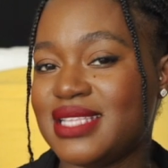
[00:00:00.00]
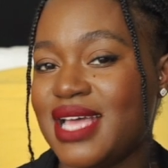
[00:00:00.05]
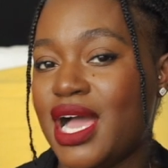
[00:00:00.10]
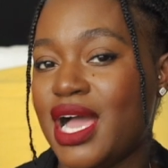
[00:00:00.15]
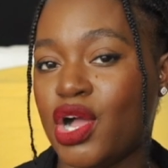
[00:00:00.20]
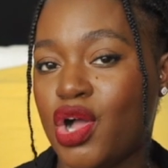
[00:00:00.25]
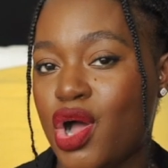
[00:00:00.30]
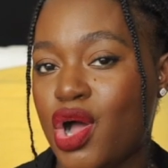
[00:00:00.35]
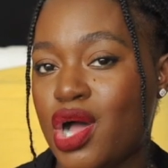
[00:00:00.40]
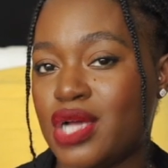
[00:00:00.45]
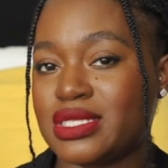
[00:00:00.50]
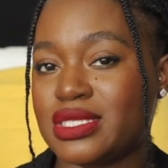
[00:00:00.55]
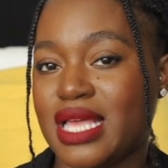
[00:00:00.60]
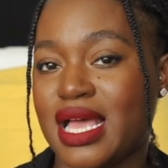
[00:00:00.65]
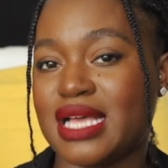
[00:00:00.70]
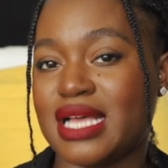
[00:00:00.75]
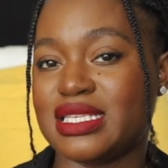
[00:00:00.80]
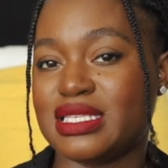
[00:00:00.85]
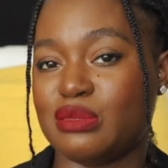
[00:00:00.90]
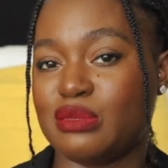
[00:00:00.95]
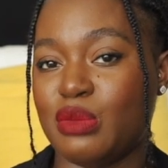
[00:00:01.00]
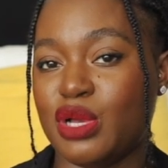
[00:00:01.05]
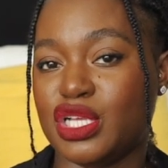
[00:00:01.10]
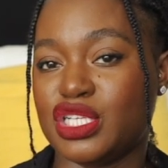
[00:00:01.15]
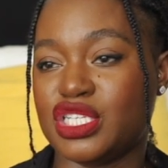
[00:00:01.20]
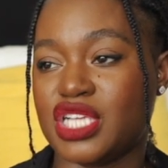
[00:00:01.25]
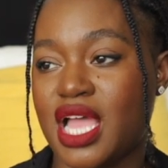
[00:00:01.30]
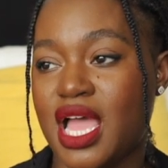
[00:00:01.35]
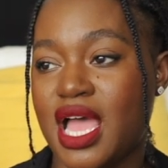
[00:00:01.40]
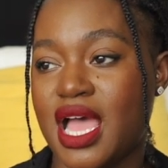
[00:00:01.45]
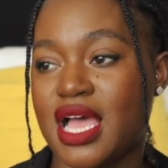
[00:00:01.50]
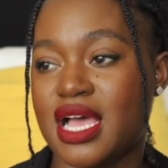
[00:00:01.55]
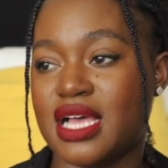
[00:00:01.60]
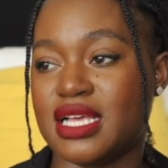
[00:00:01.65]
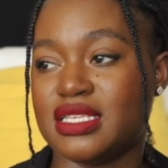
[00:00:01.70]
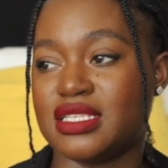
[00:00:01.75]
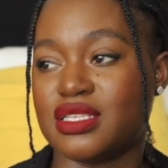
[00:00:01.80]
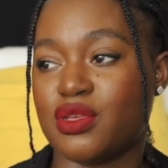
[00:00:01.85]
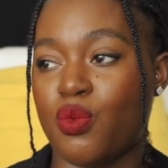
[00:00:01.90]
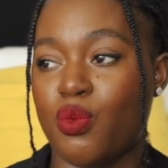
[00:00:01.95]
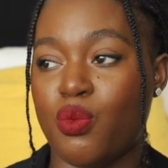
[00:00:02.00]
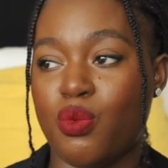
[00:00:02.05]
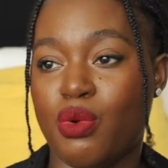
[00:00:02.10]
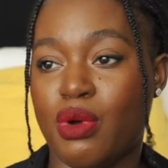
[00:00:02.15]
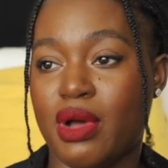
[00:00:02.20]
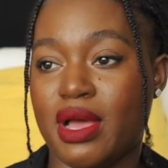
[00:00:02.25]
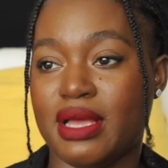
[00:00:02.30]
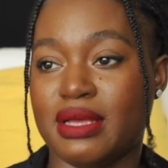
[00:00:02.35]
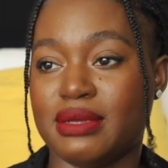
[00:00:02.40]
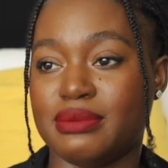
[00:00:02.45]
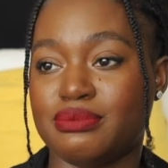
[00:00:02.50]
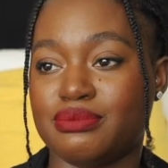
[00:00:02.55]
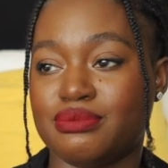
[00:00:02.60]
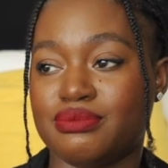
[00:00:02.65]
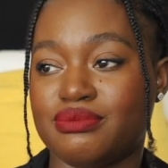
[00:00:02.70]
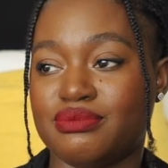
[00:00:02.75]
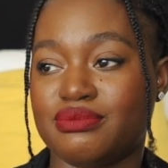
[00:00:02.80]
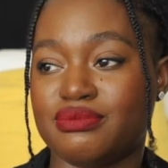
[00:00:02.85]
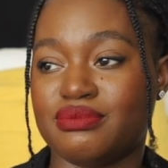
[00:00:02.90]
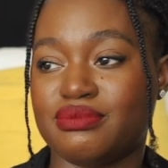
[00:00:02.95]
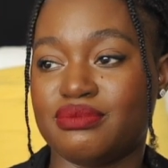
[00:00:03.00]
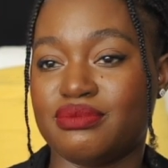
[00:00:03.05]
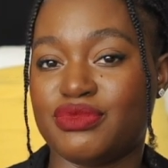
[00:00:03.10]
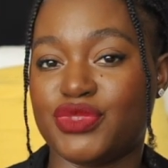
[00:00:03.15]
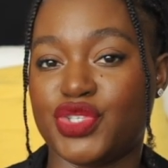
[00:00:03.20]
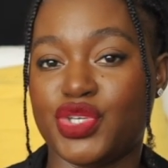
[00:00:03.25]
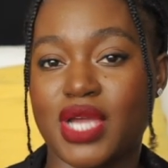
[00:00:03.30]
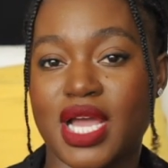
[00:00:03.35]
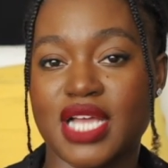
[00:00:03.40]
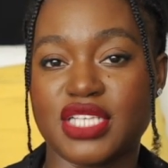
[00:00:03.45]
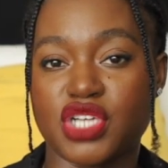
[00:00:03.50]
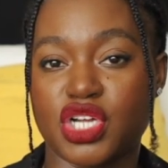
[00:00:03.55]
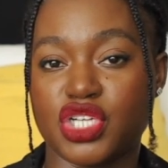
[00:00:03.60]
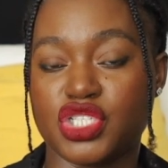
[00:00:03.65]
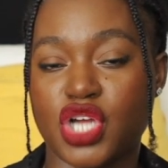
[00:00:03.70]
not cost as much as what you guys are